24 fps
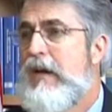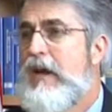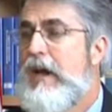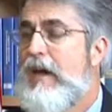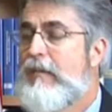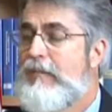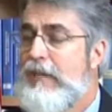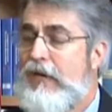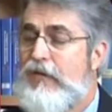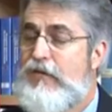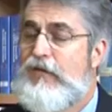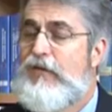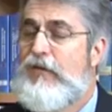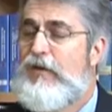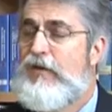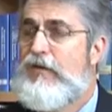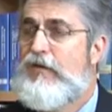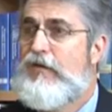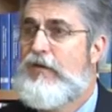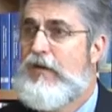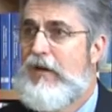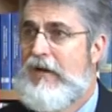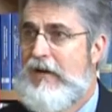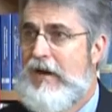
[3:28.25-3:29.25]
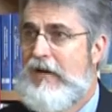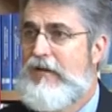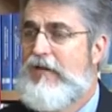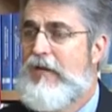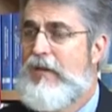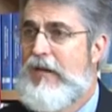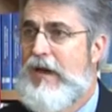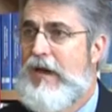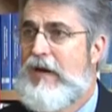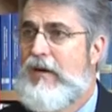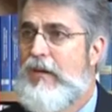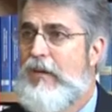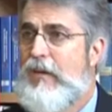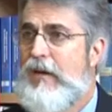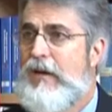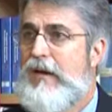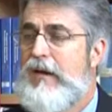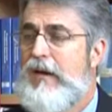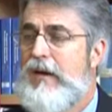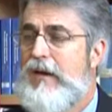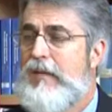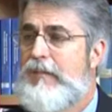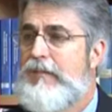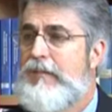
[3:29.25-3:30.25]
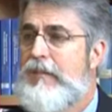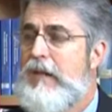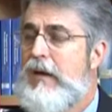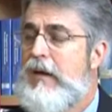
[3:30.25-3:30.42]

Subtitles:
and my students connect to that curriculum.